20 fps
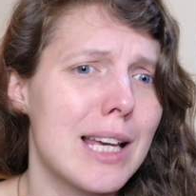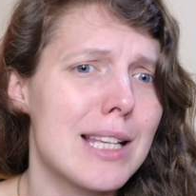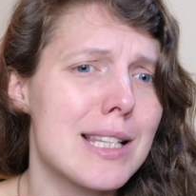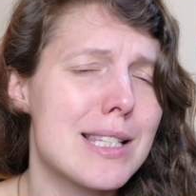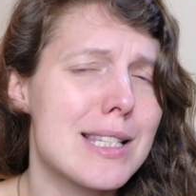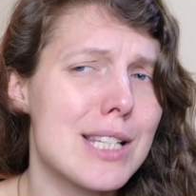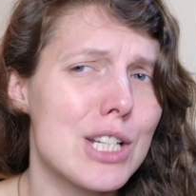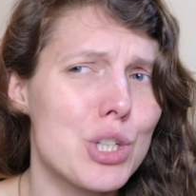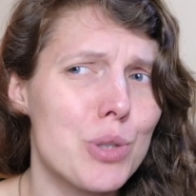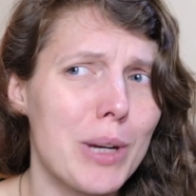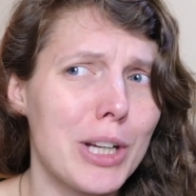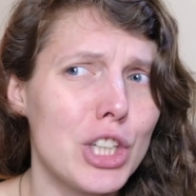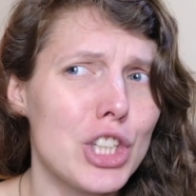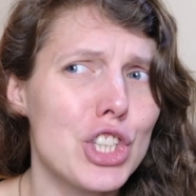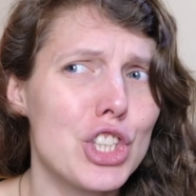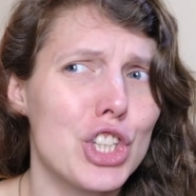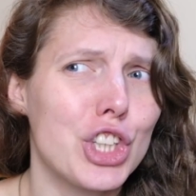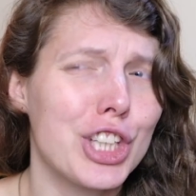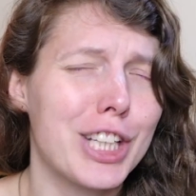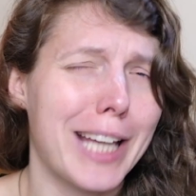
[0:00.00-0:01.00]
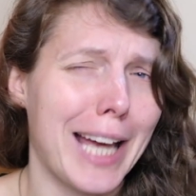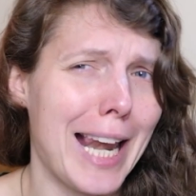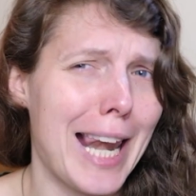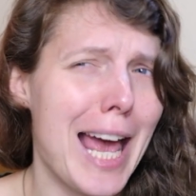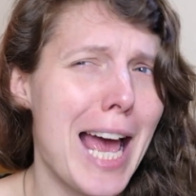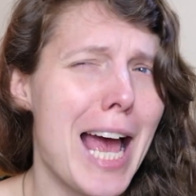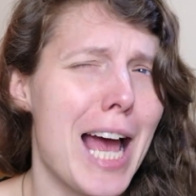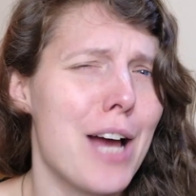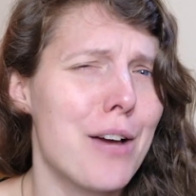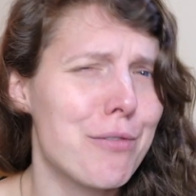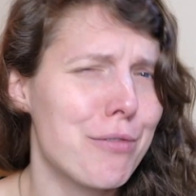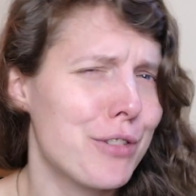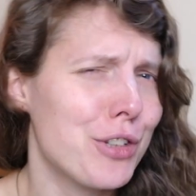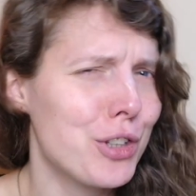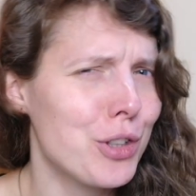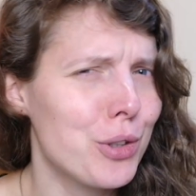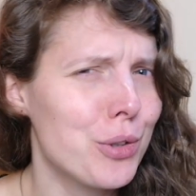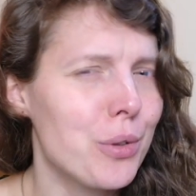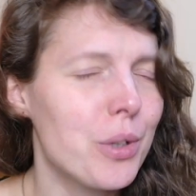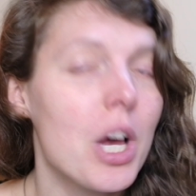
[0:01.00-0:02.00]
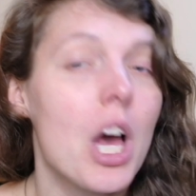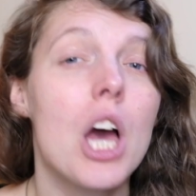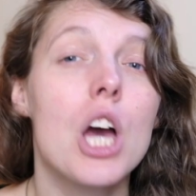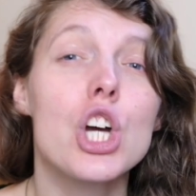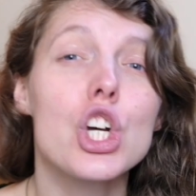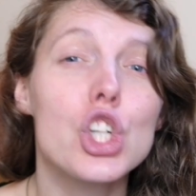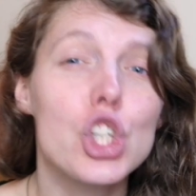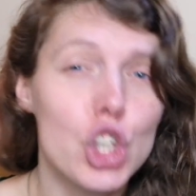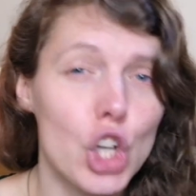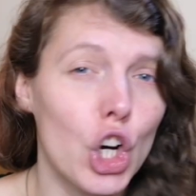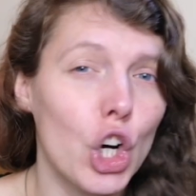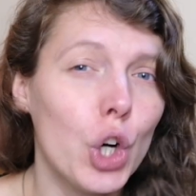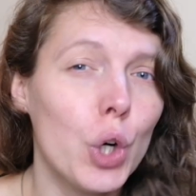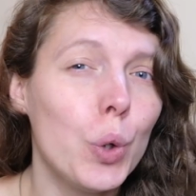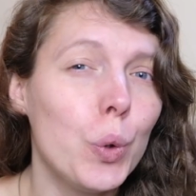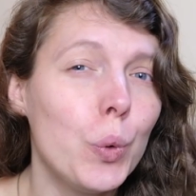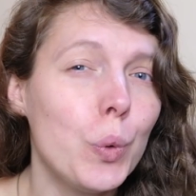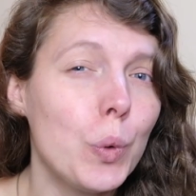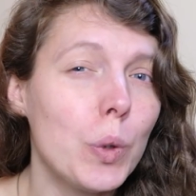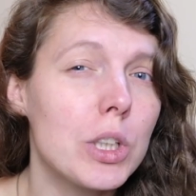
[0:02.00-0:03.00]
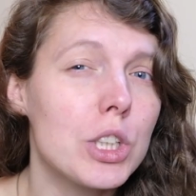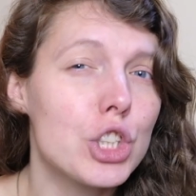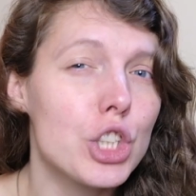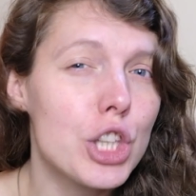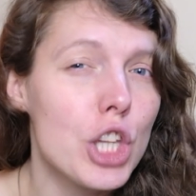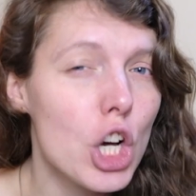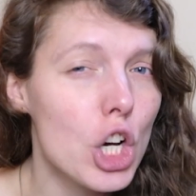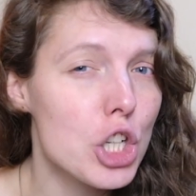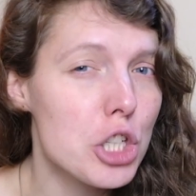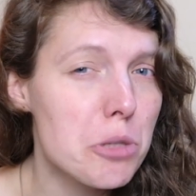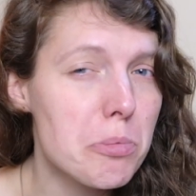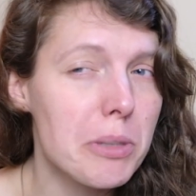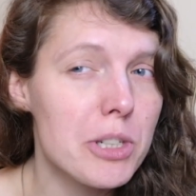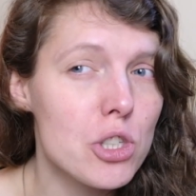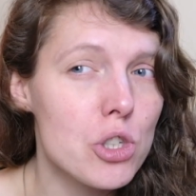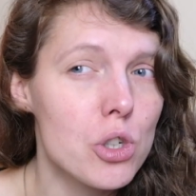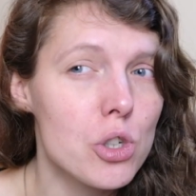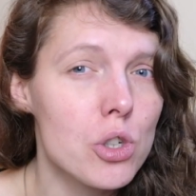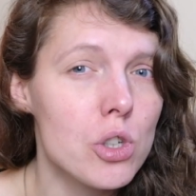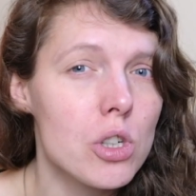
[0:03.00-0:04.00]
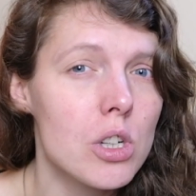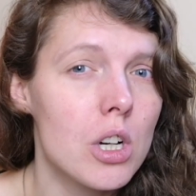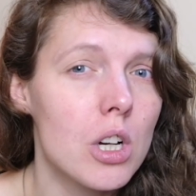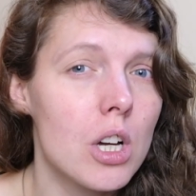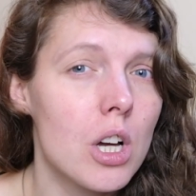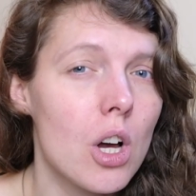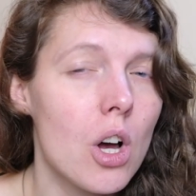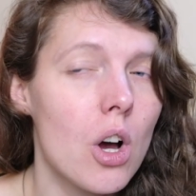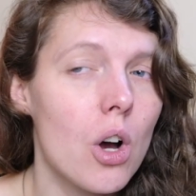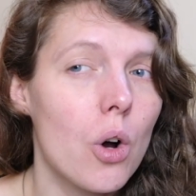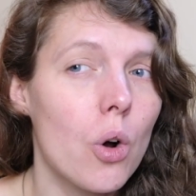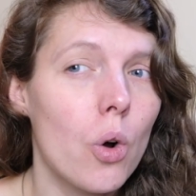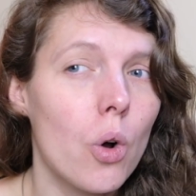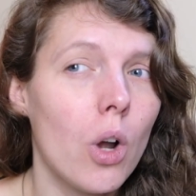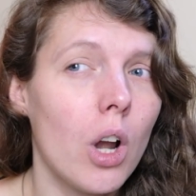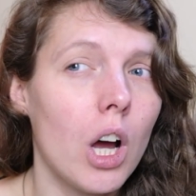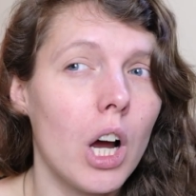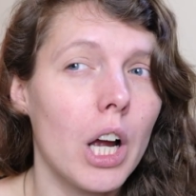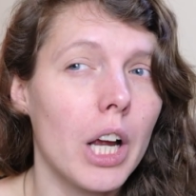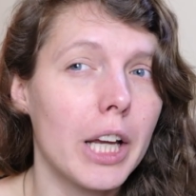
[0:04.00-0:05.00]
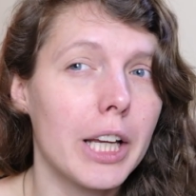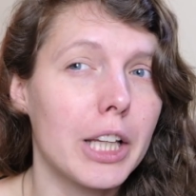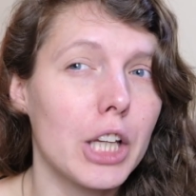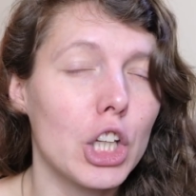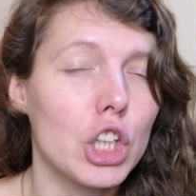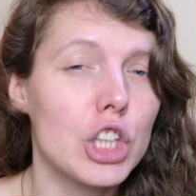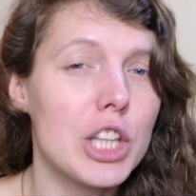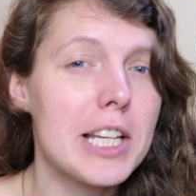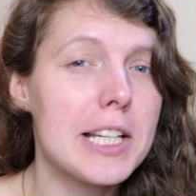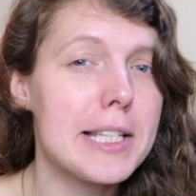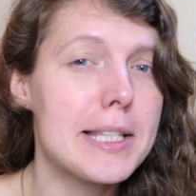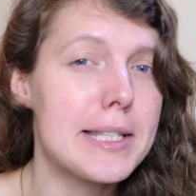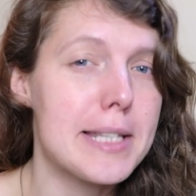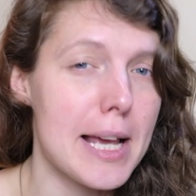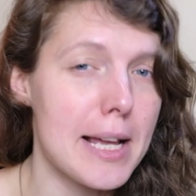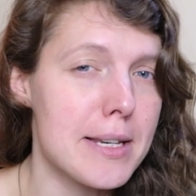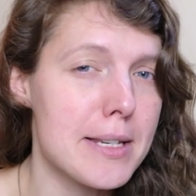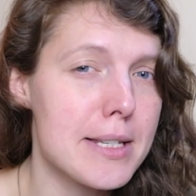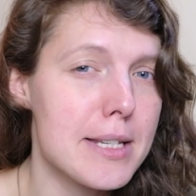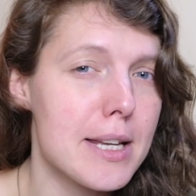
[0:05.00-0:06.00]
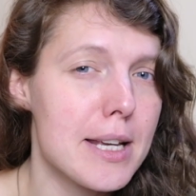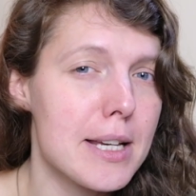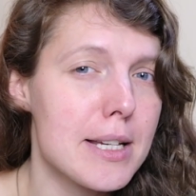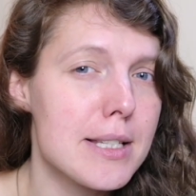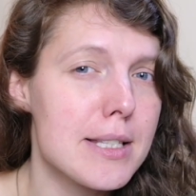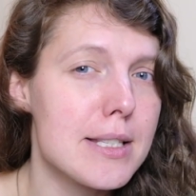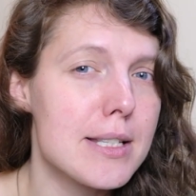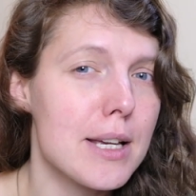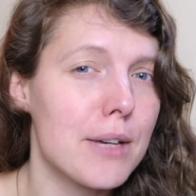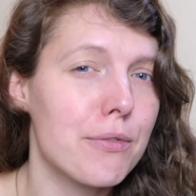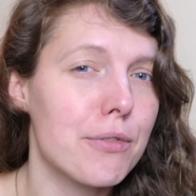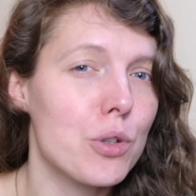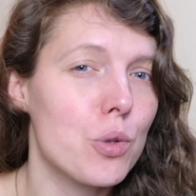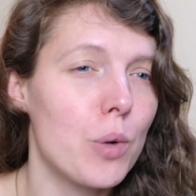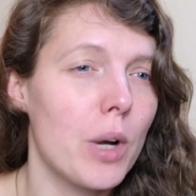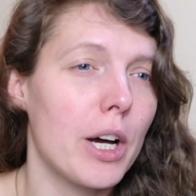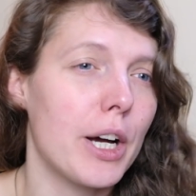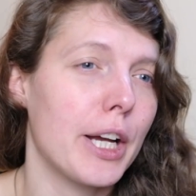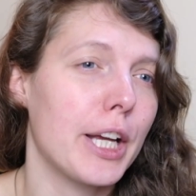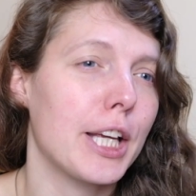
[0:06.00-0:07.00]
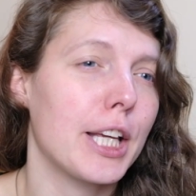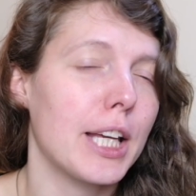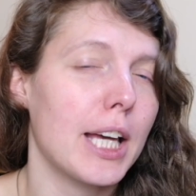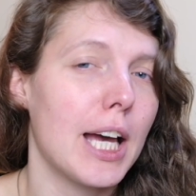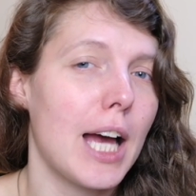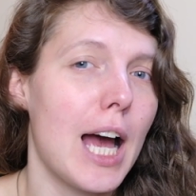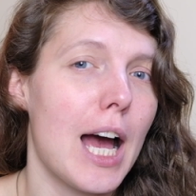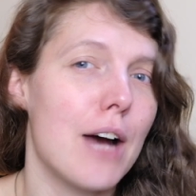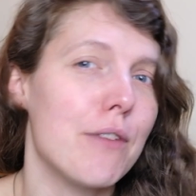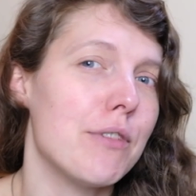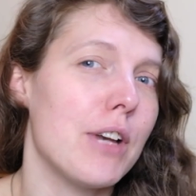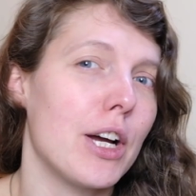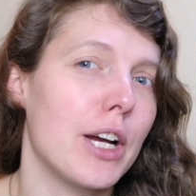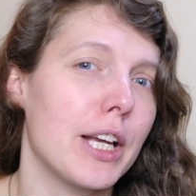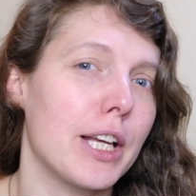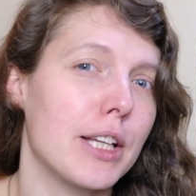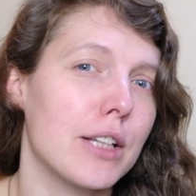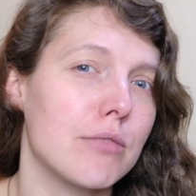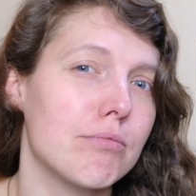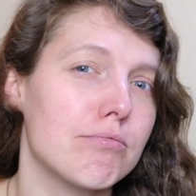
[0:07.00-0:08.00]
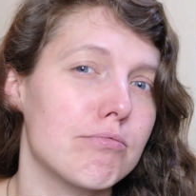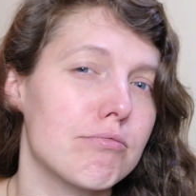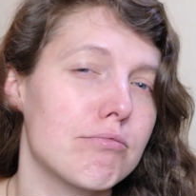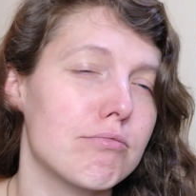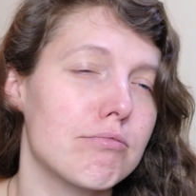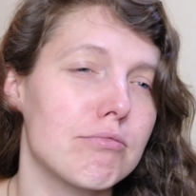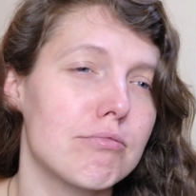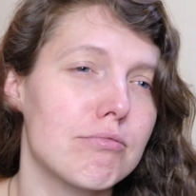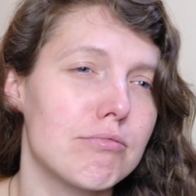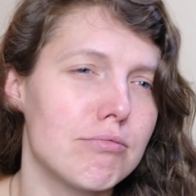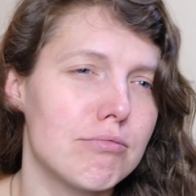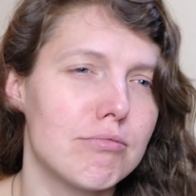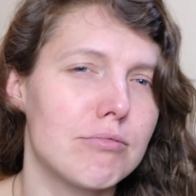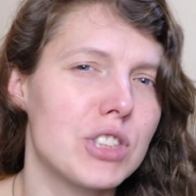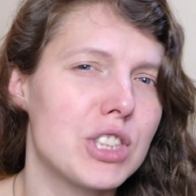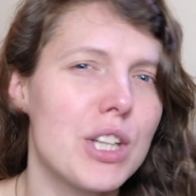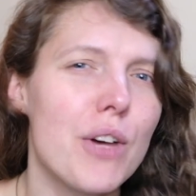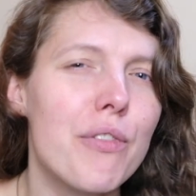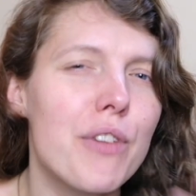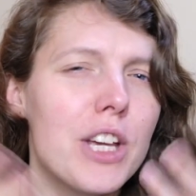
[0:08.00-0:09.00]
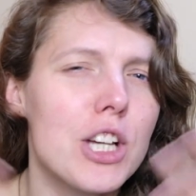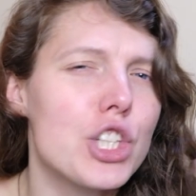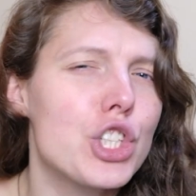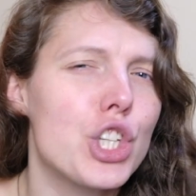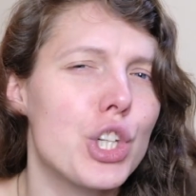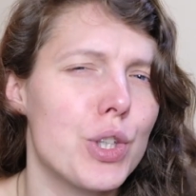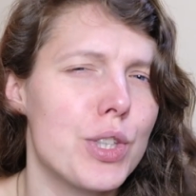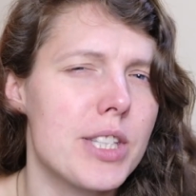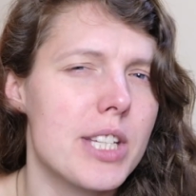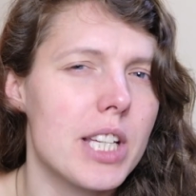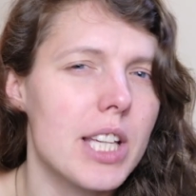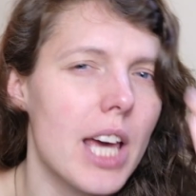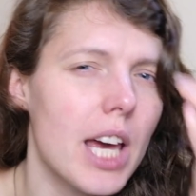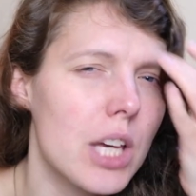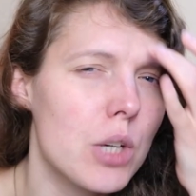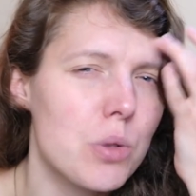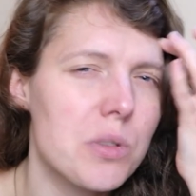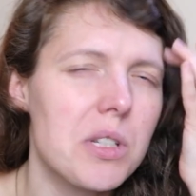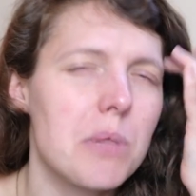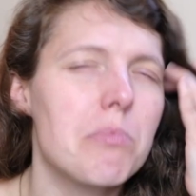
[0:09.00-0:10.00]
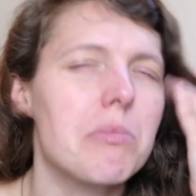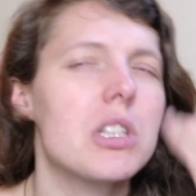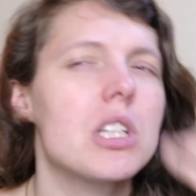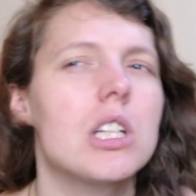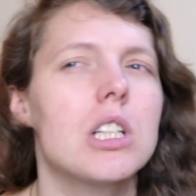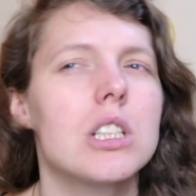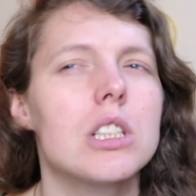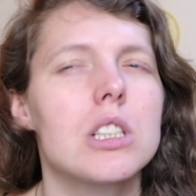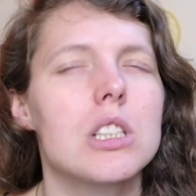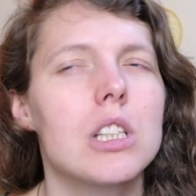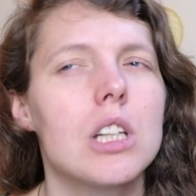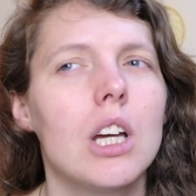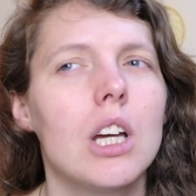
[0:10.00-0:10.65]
situations, you're gonna have to go to the hospital or like the dentist if you like have like severe tooth decay or something.